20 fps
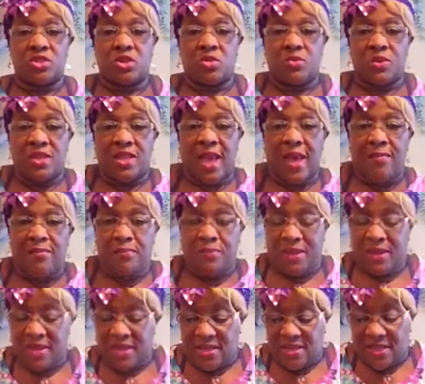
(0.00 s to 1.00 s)
So with that
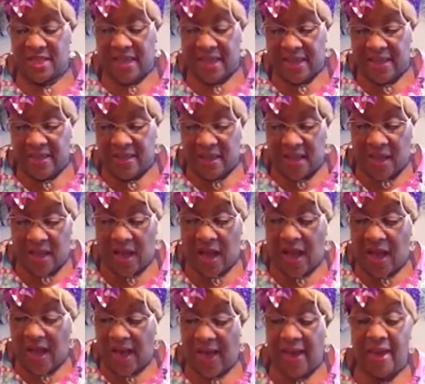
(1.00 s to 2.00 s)
being said,
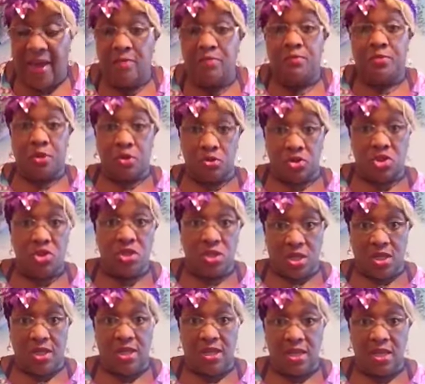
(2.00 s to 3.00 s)
I
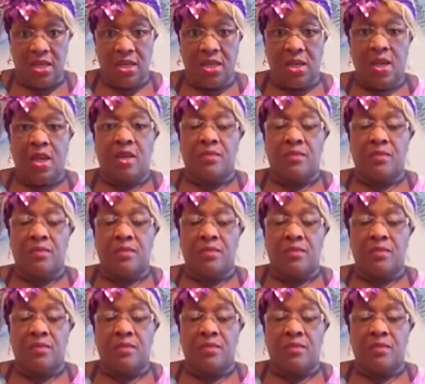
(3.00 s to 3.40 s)
personally